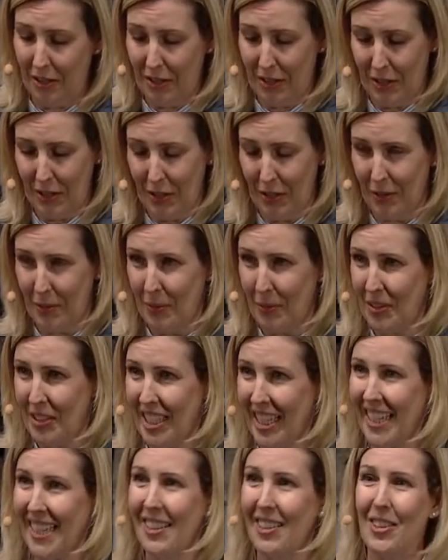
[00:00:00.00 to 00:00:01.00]
You
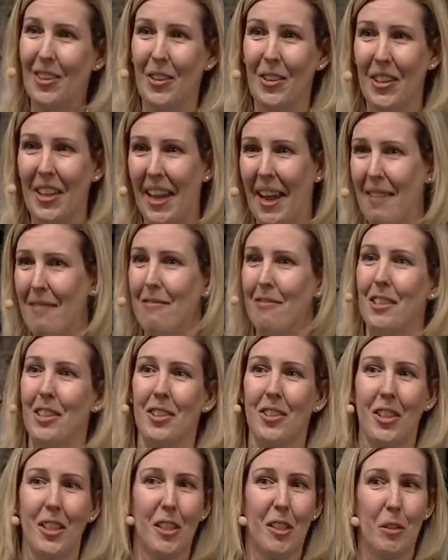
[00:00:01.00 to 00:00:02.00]
deal on
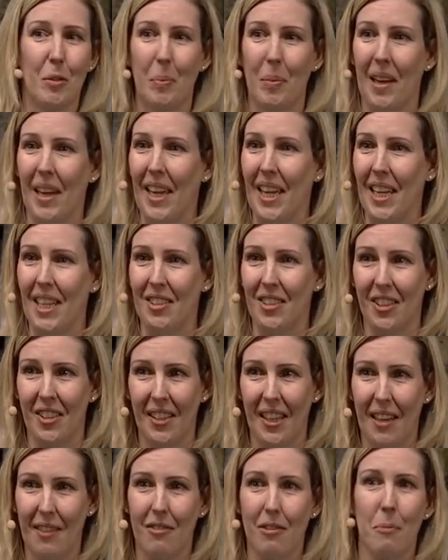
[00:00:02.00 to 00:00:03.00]
every single plate
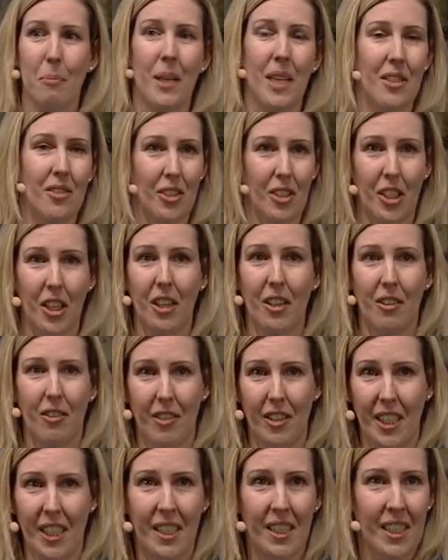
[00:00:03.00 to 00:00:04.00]
and every piece of
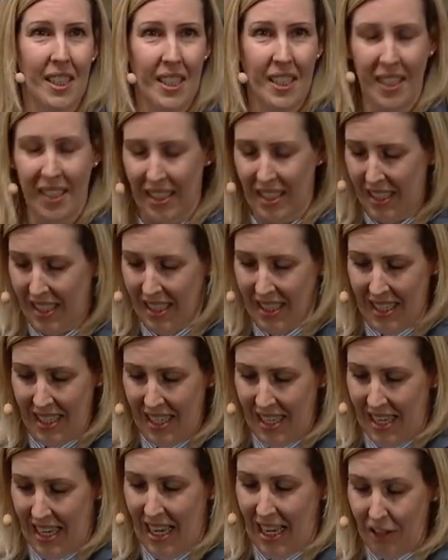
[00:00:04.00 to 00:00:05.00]
cutlery,
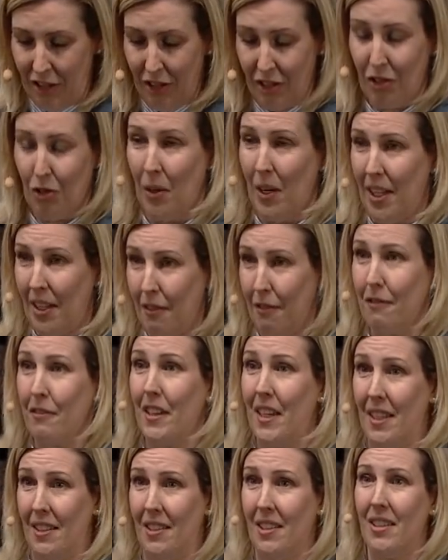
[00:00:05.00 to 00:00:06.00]
and you try to
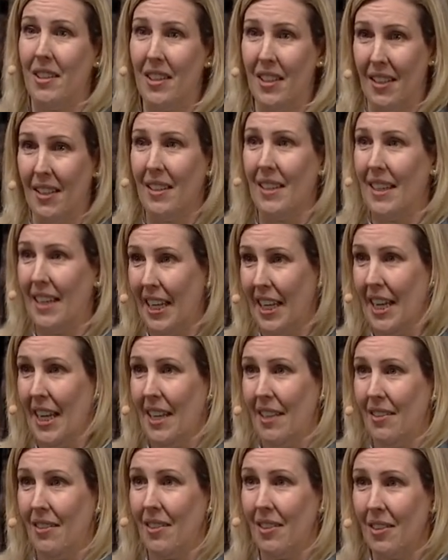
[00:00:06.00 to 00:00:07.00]
fit it
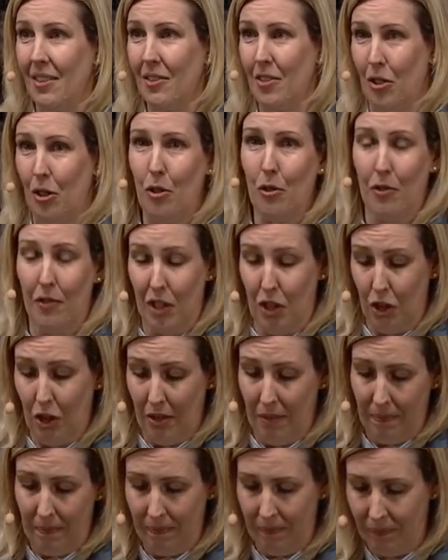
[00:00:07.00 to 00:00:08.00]
in to your
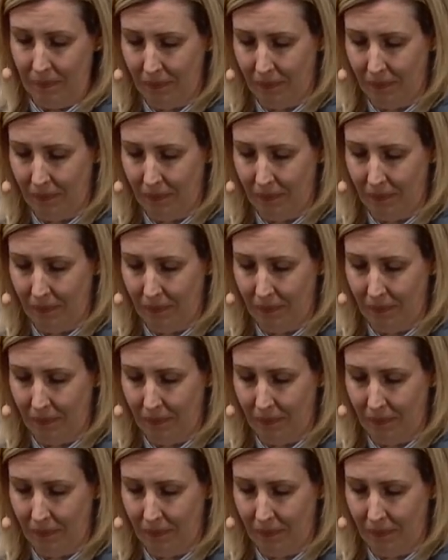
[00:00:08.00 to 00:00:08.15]
vision.